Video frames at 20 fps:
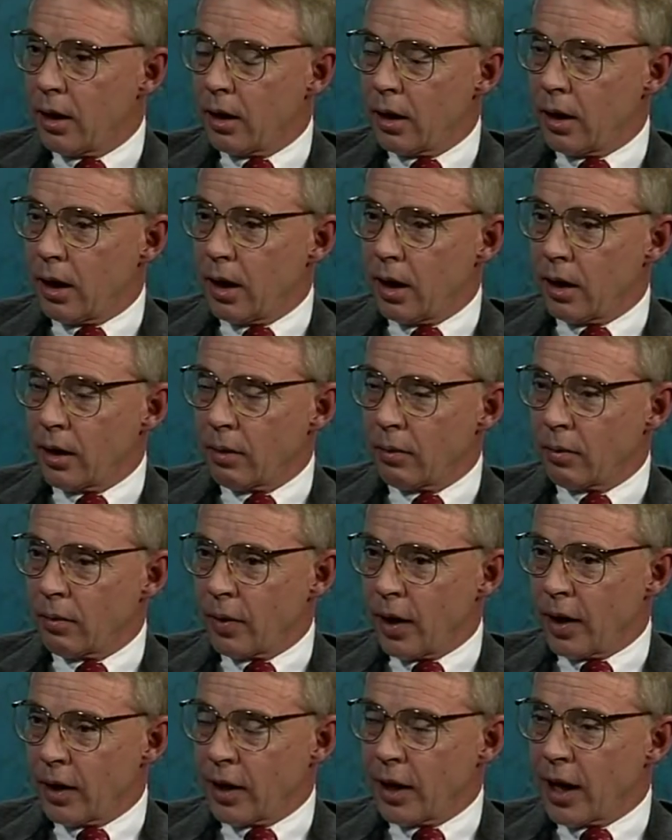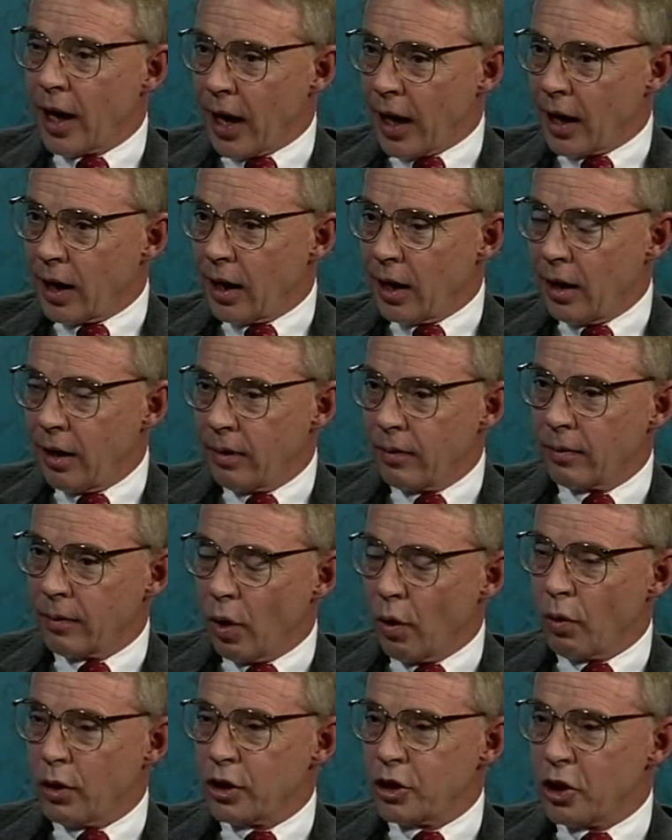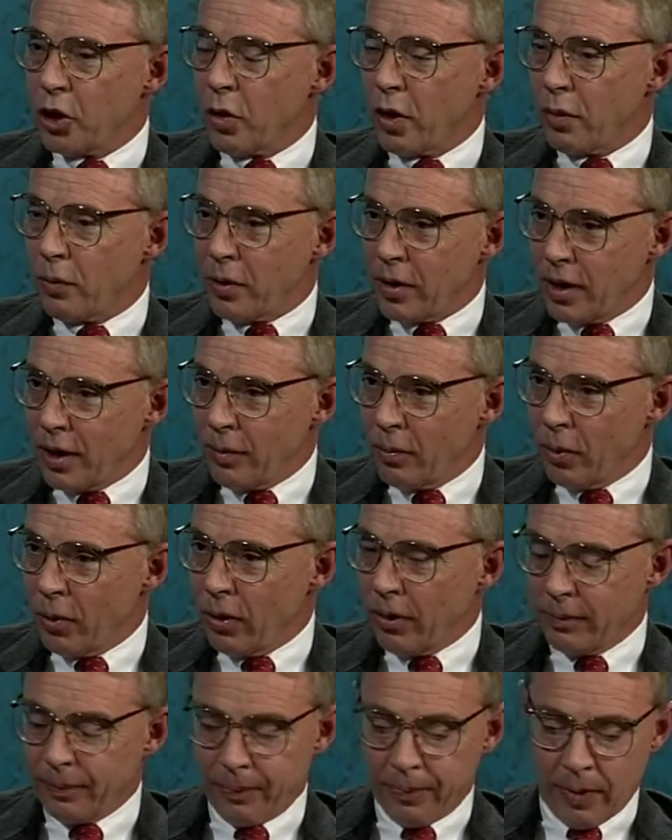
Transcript: and, and gladly always knowing we need more.